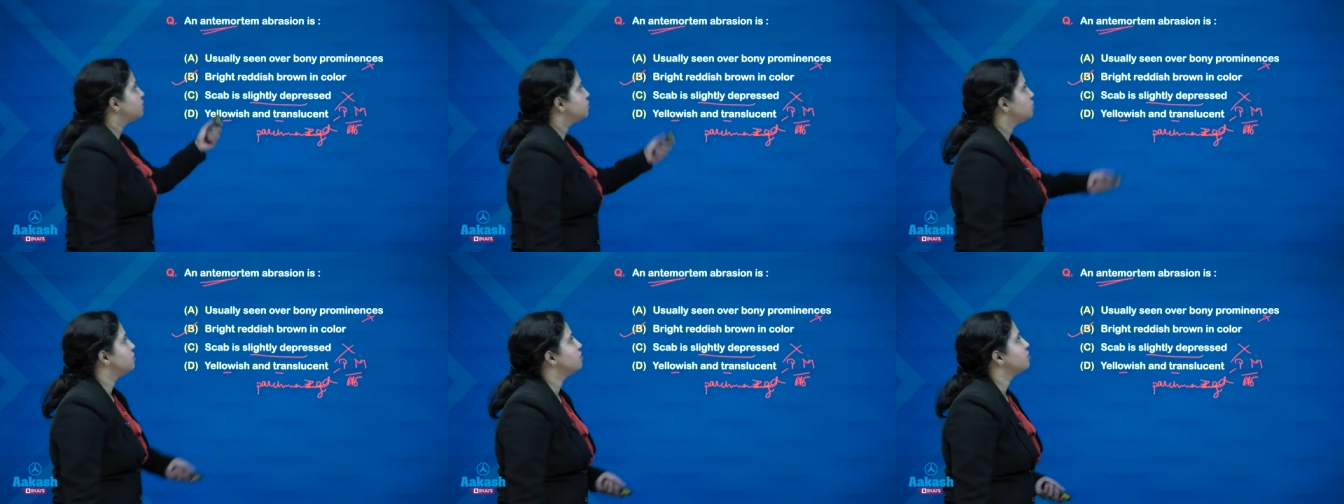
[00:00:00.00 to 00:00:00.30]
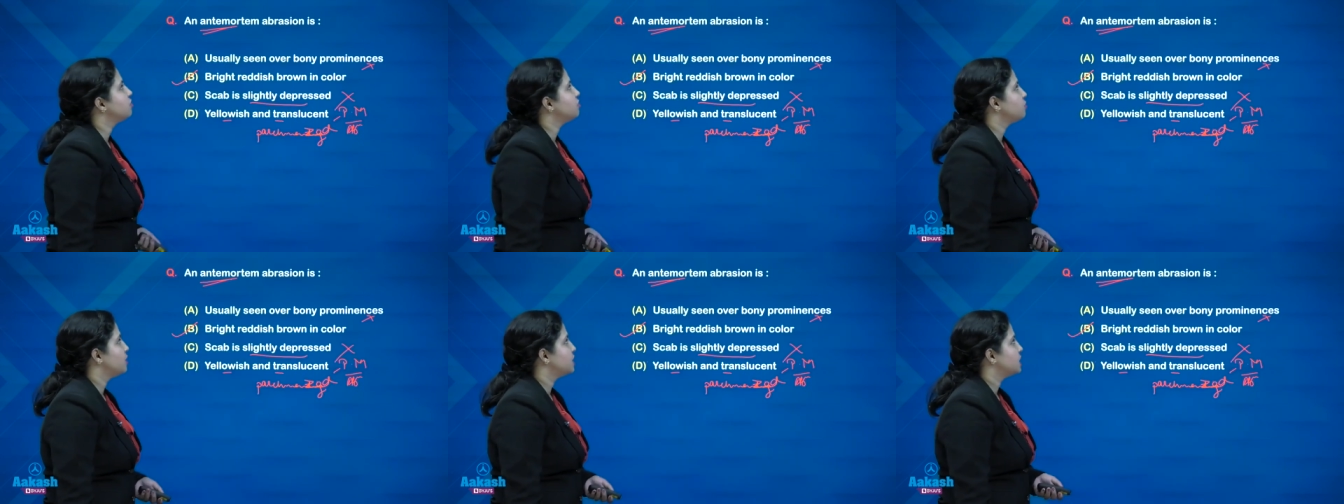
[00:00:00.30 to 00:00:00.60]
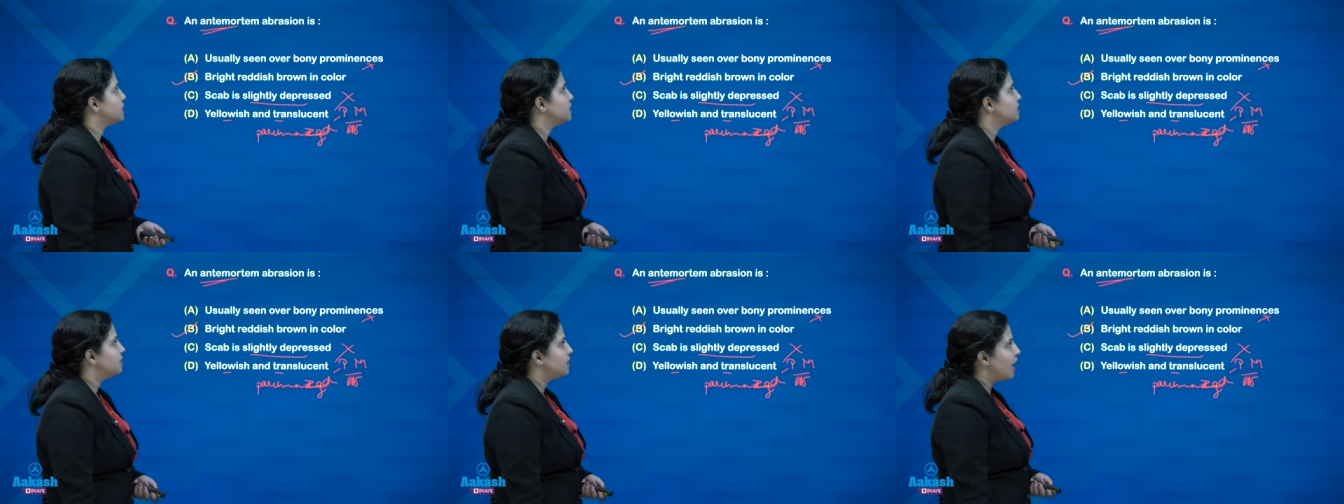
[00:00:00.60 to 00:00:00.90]
to this
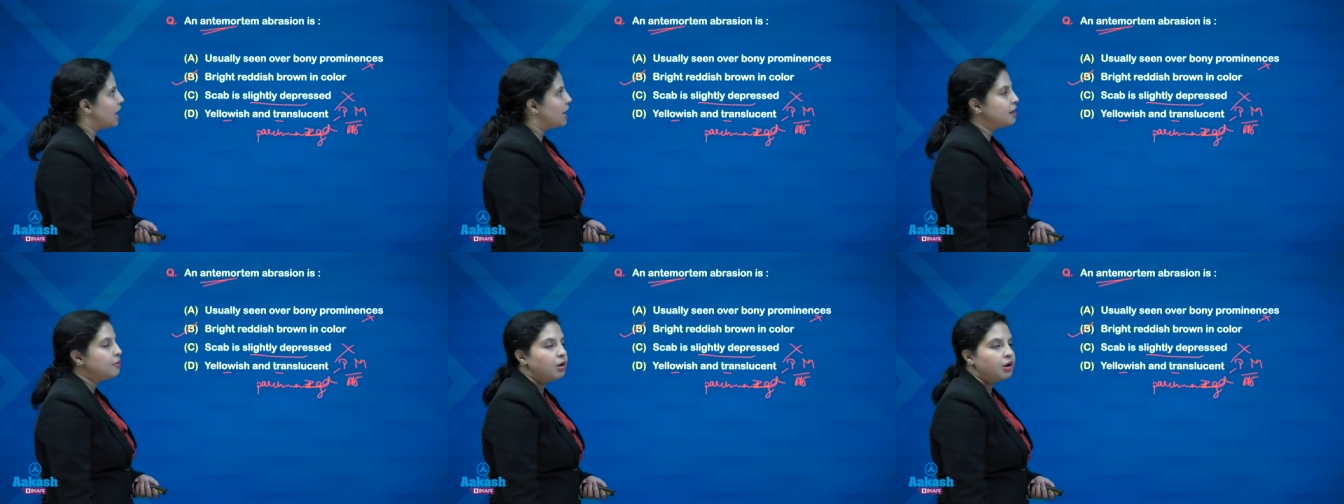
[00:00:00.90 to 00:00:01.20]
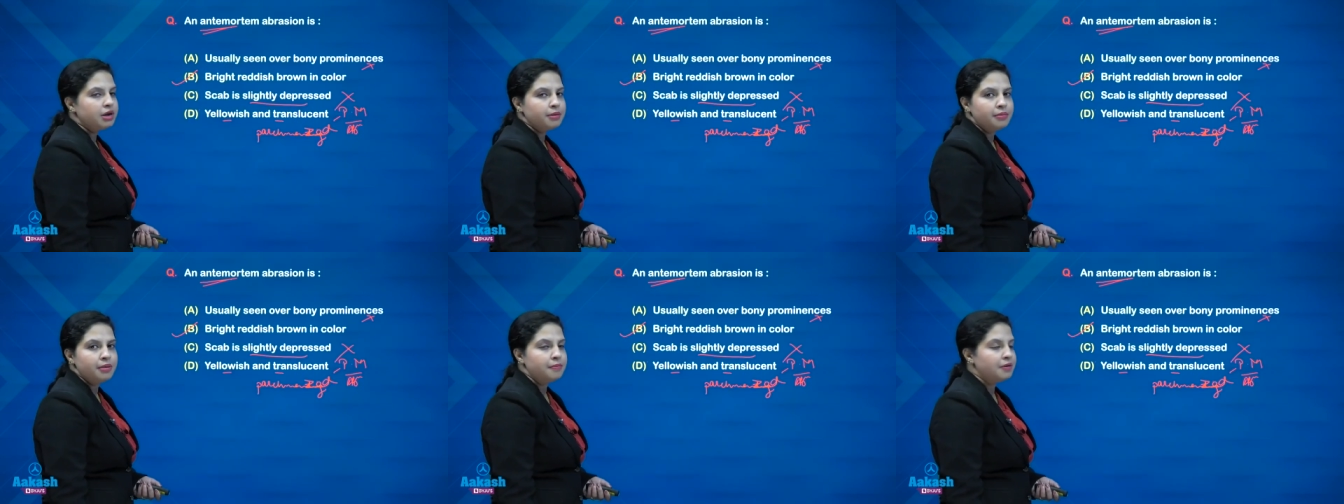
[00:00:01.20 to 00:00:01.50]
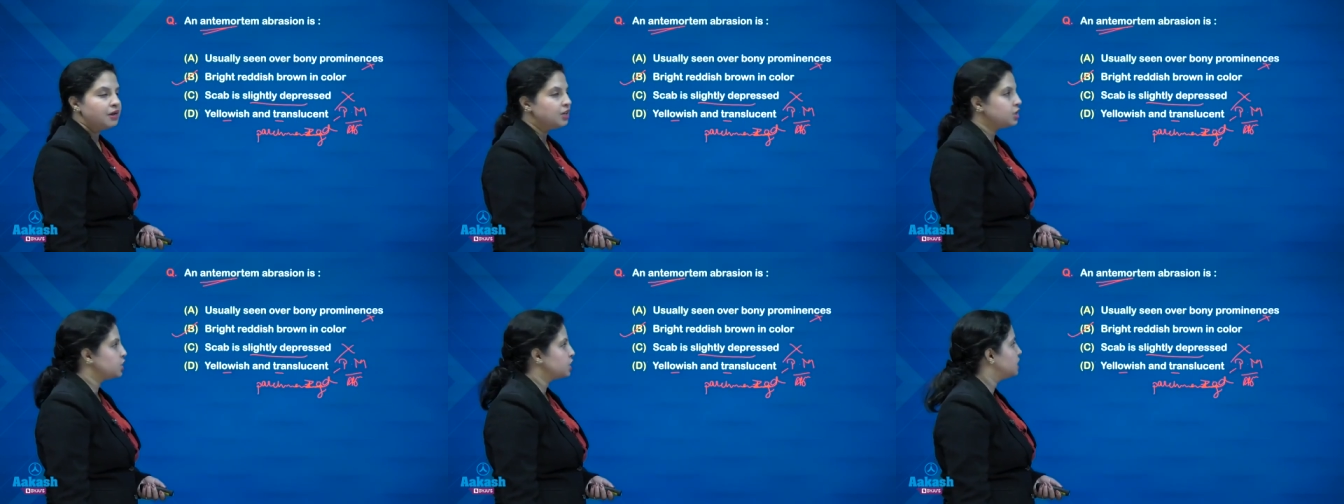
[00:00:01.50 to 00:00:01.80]
question in antemortem
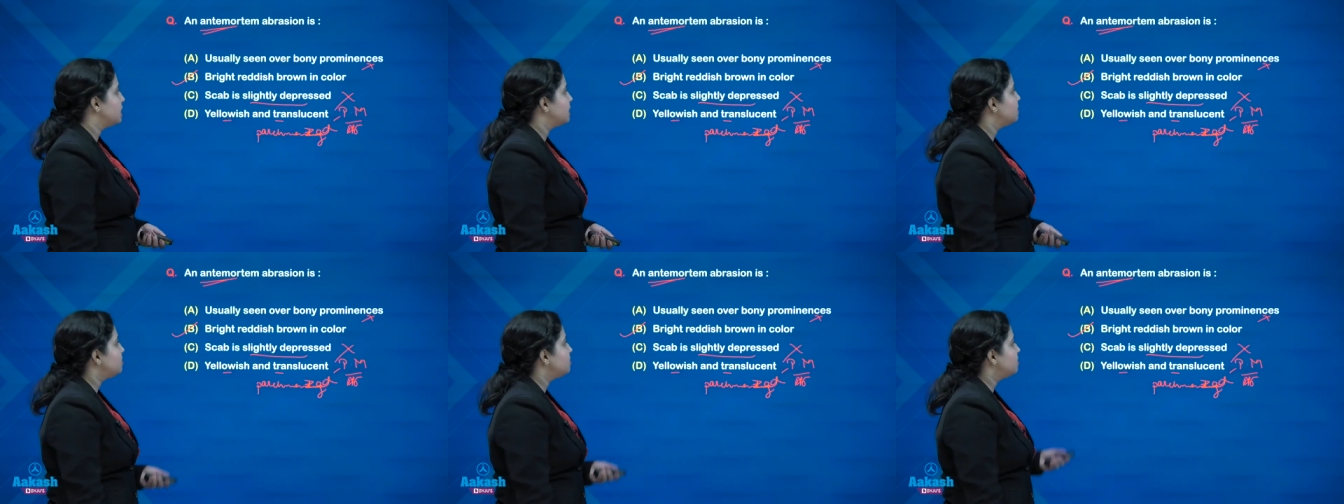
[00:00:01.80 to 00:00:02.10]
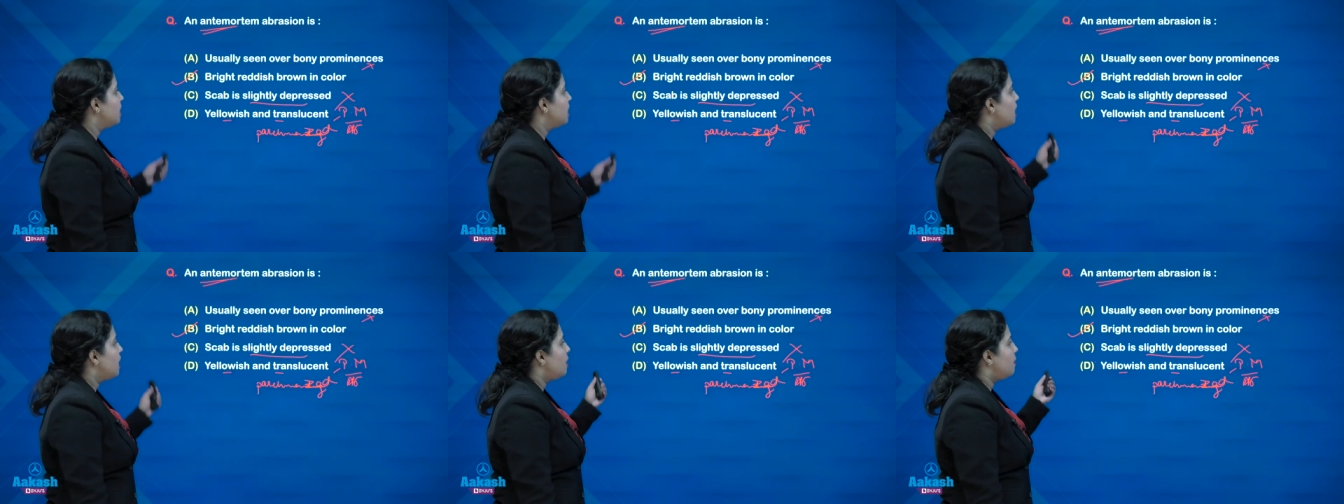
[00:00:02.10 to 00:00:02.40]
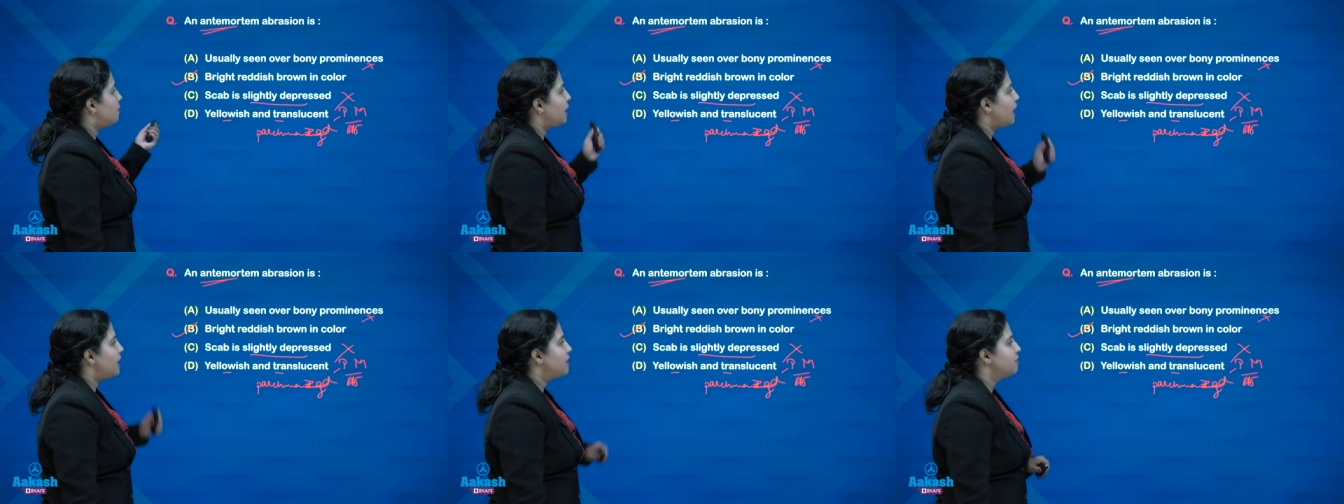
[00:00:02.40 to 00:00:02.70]
abrasion is
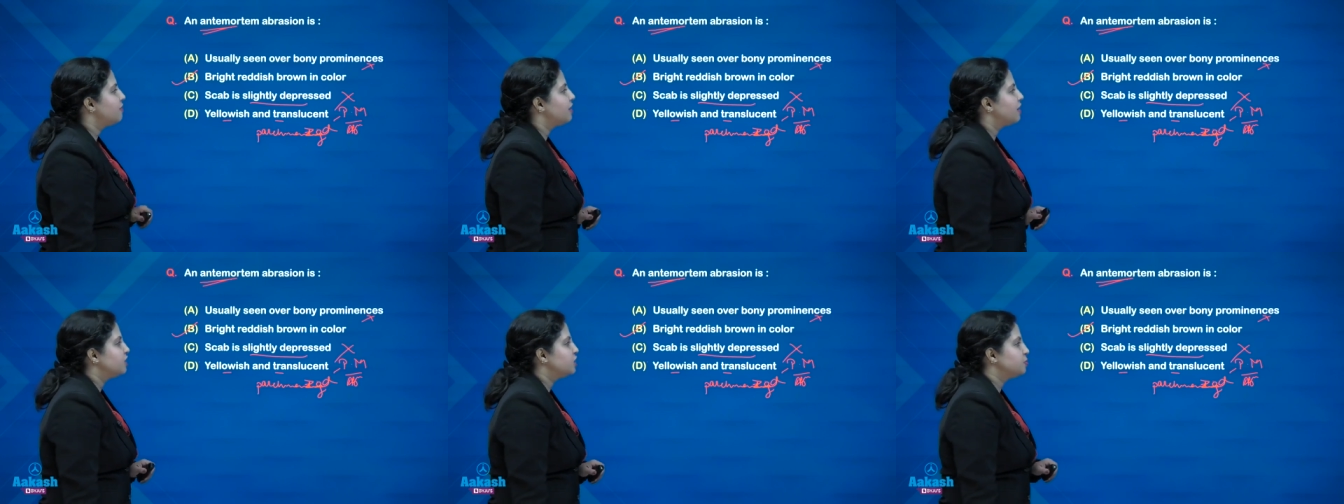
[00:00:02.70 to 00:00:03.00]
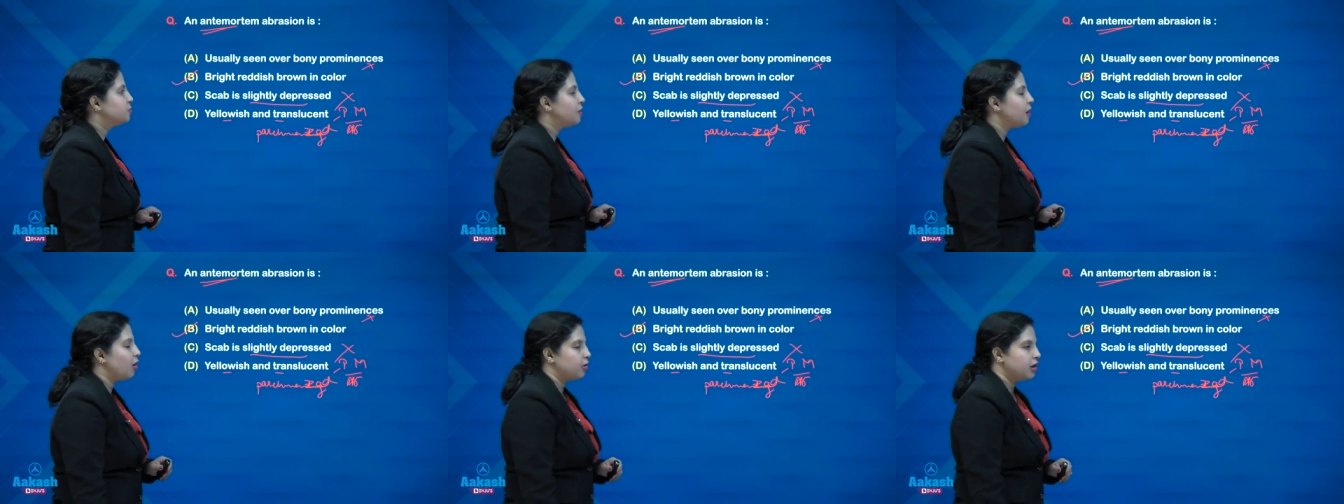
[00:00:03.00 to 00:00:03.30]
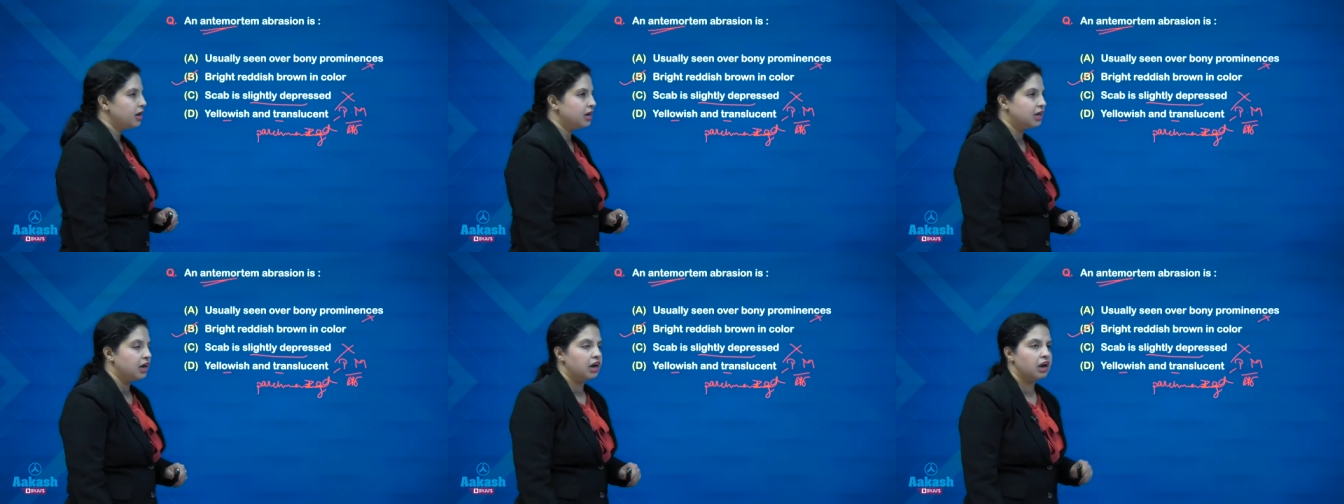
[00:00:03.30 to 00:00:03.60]
bright reddish brown
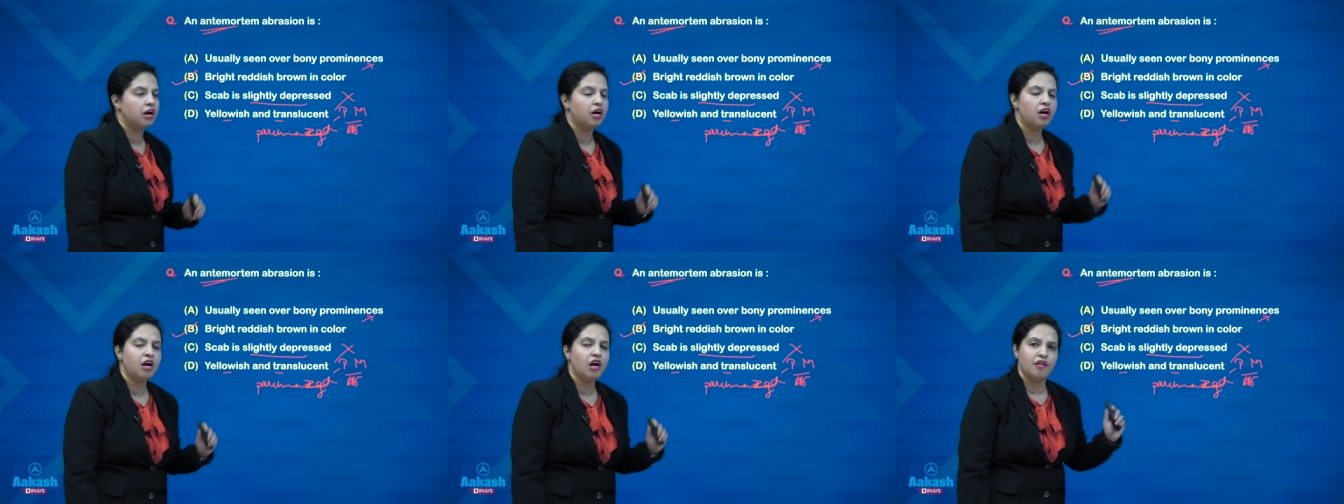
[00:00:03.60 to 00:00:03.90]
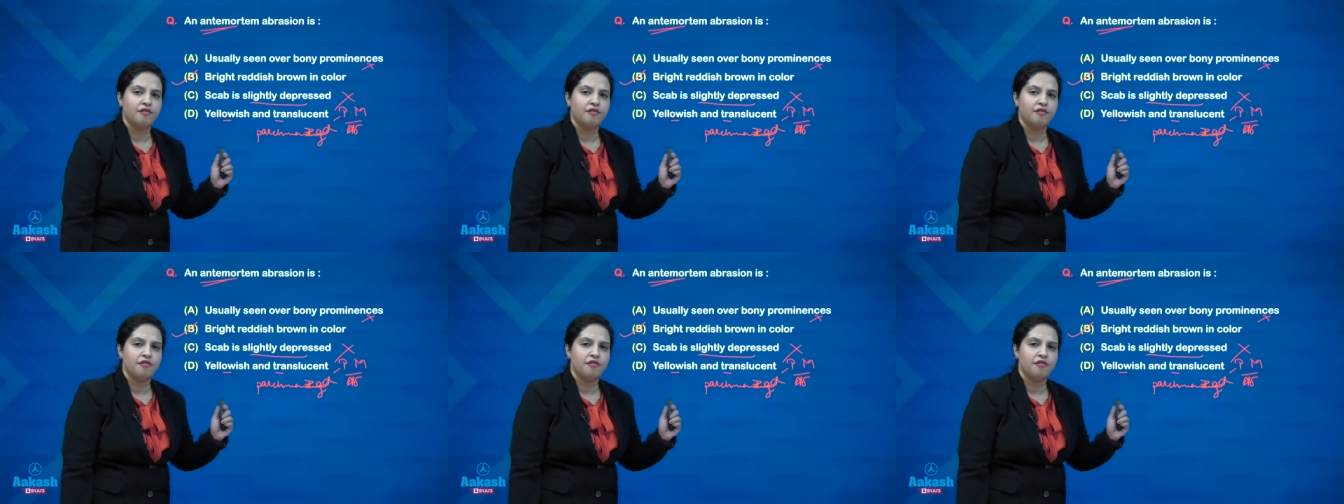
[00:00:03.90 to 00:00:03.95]
in color.